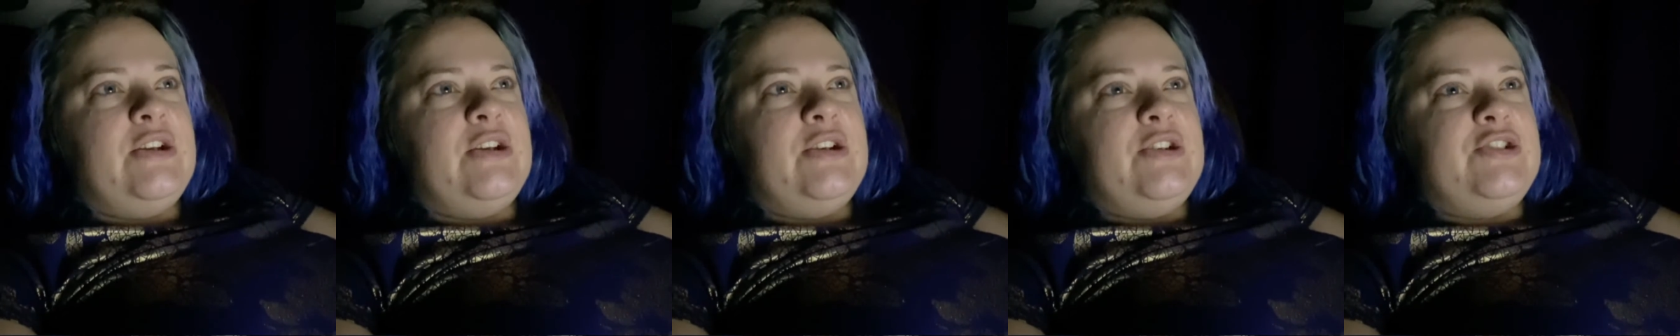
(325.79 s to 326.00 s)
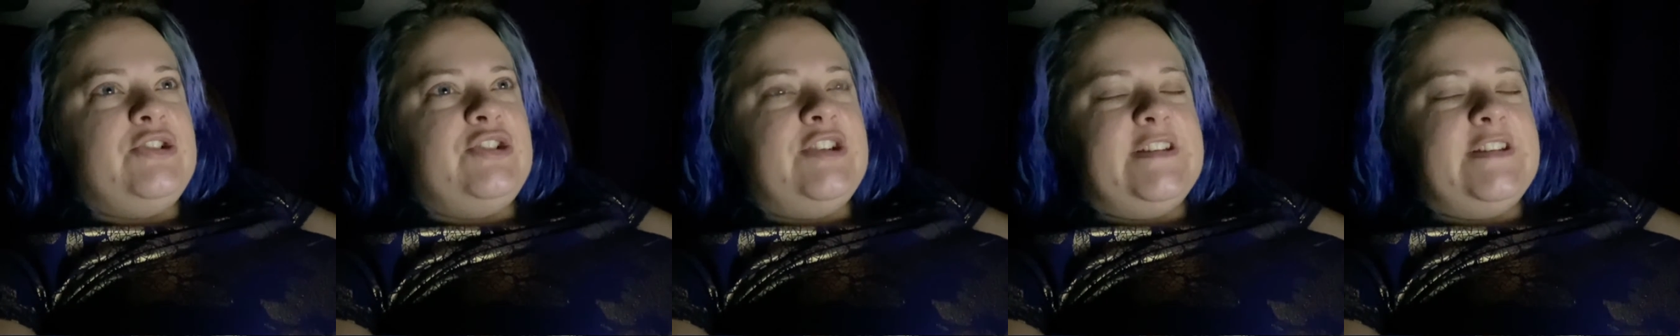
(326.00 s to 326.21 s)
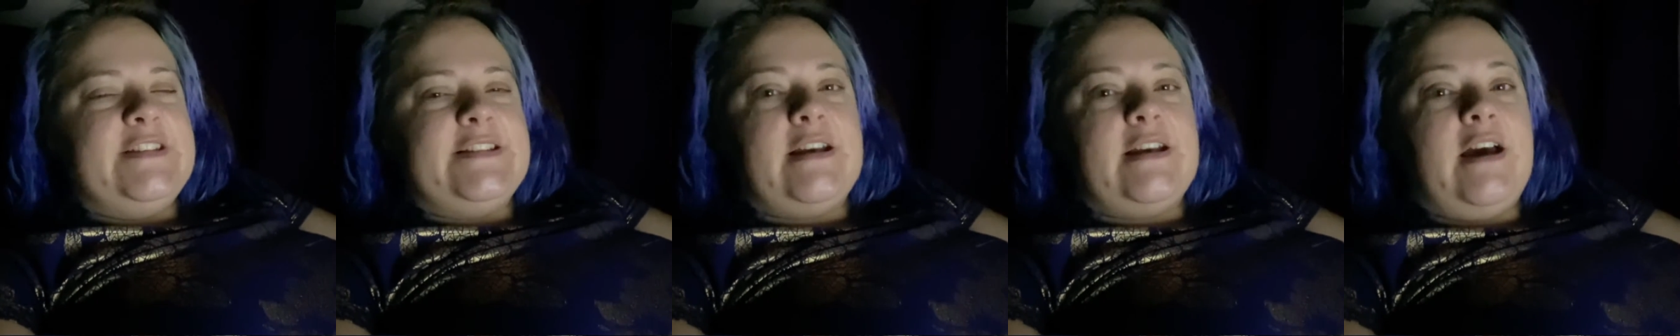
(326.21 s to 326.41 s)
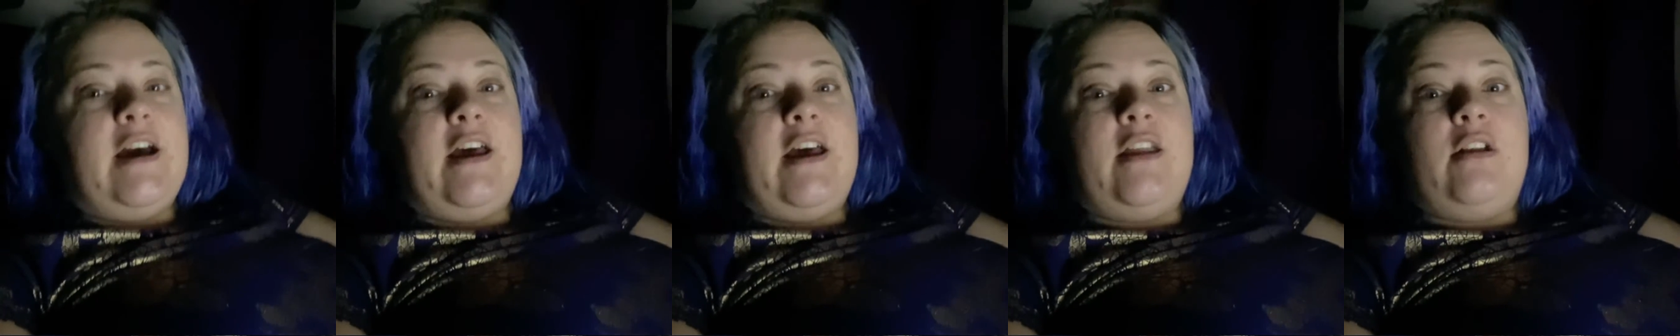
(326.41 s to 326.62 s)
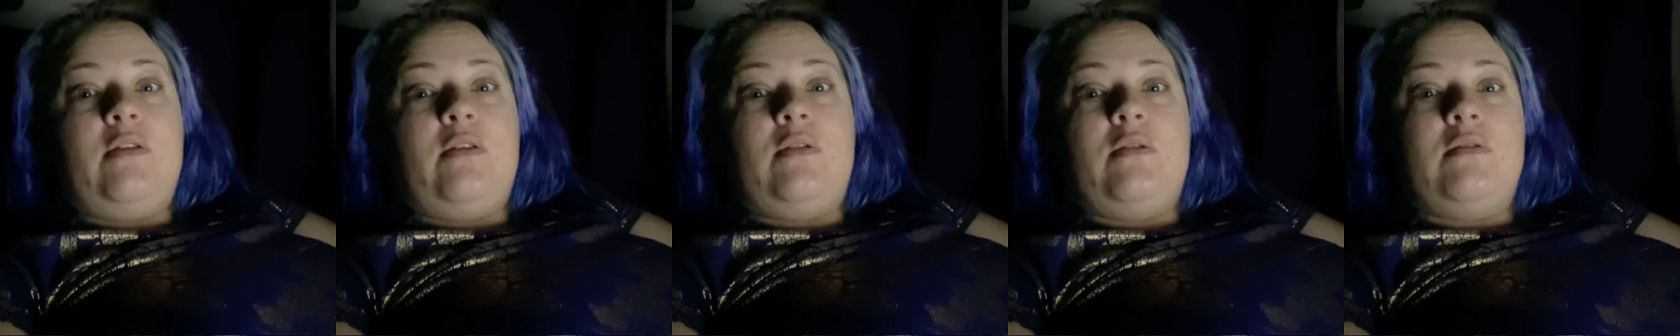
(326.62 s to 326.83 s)
she's
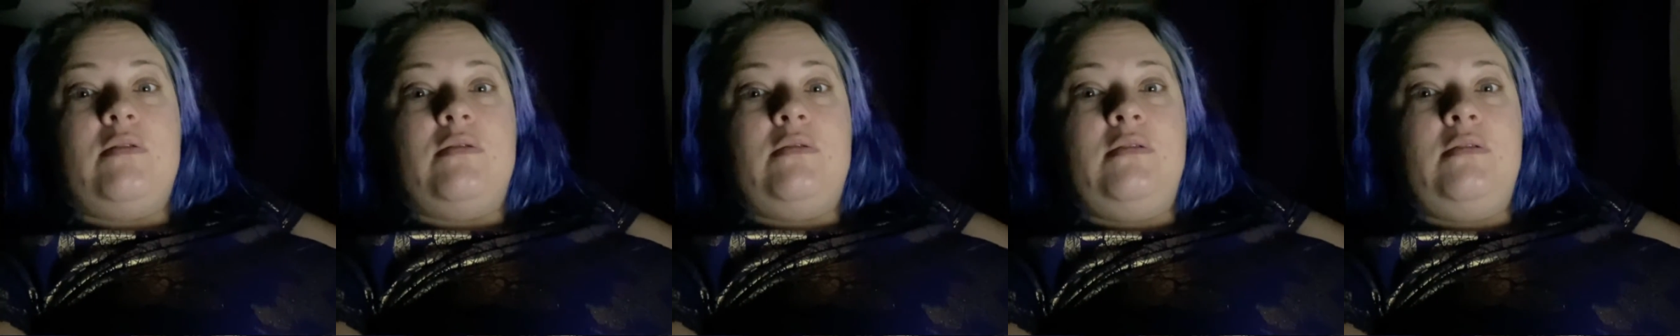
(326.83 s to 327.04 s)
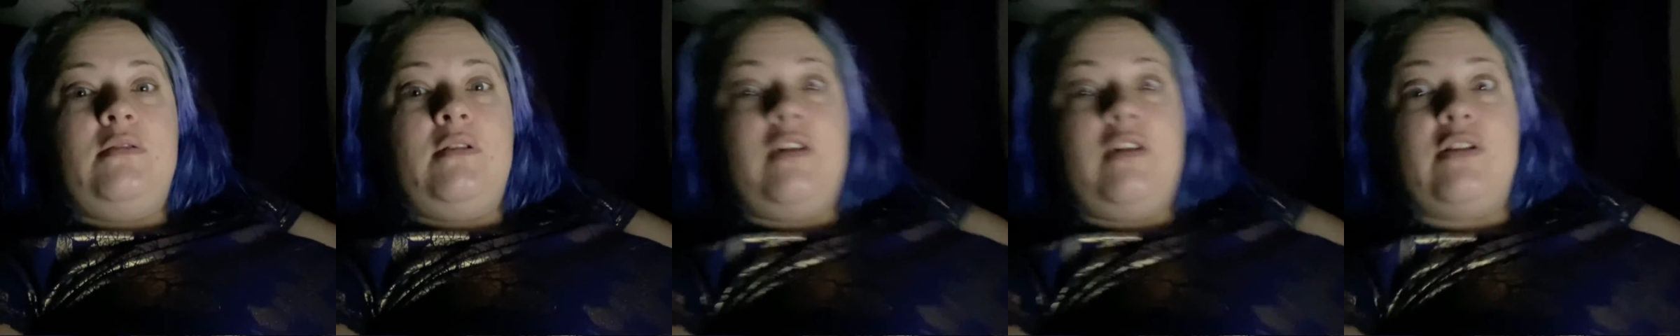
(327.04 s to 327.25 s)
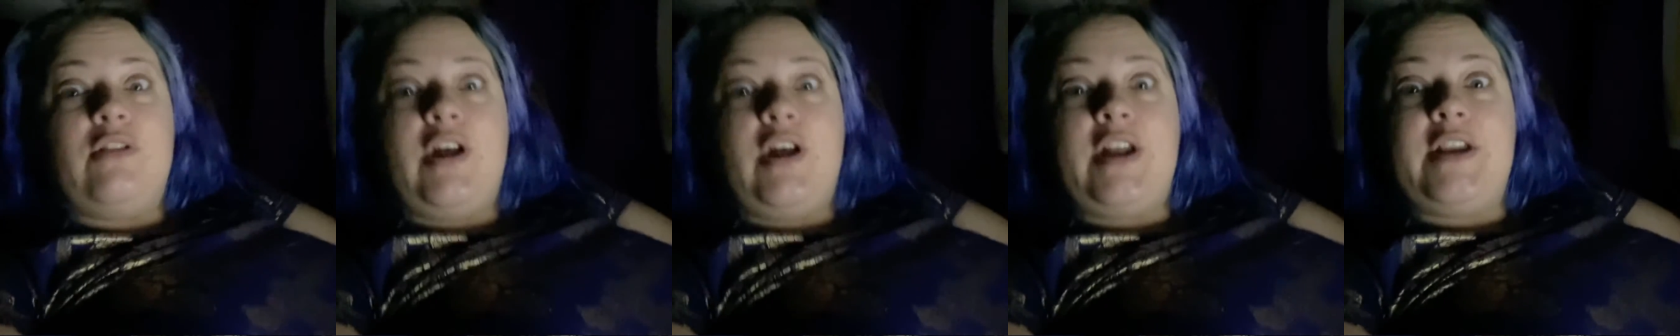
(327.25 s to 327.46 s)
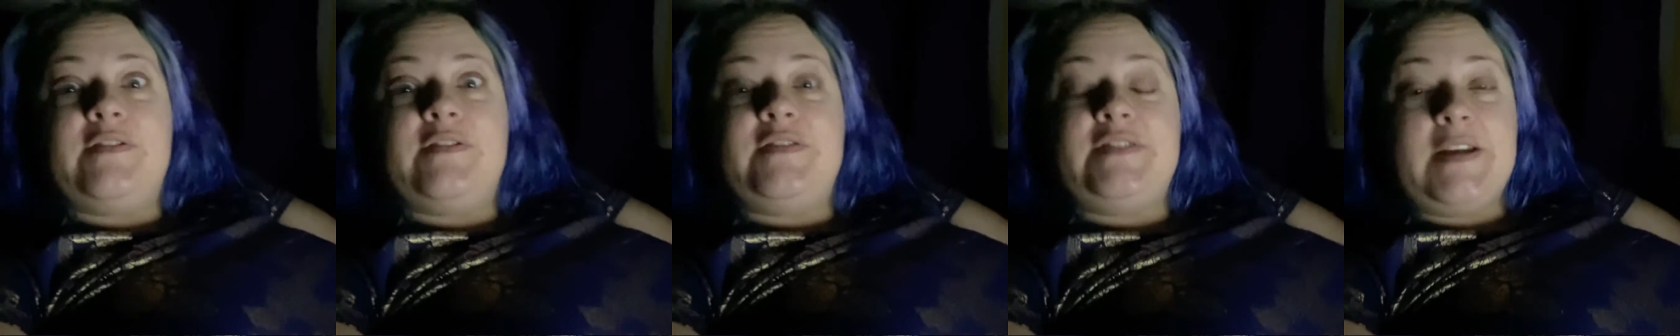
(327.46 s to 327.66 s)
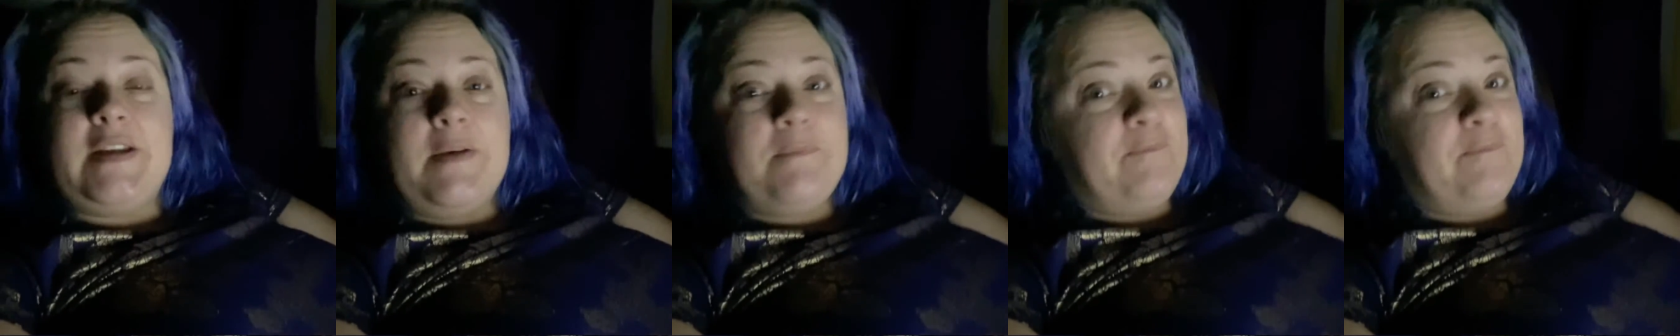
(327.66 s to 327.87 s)
got a lot
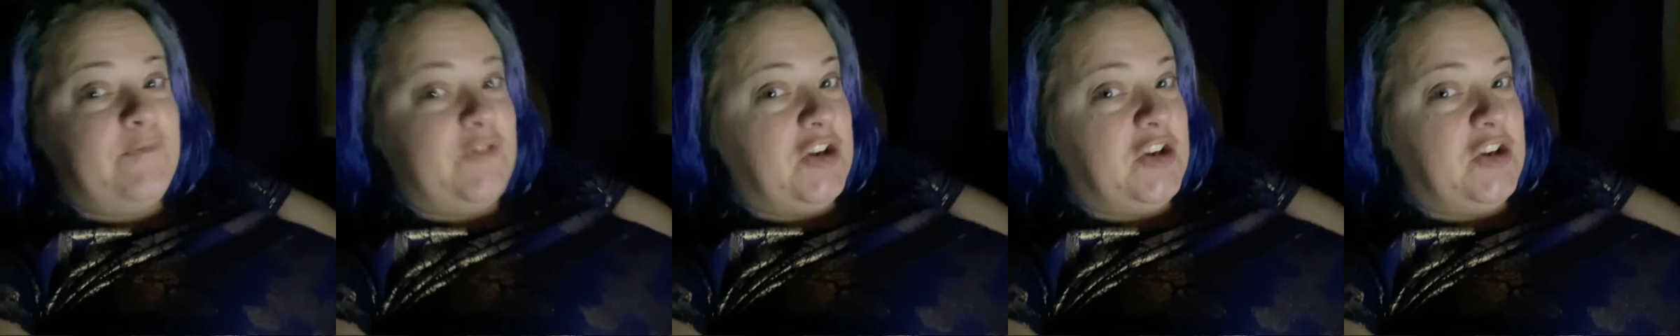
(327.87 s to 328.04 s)
of depth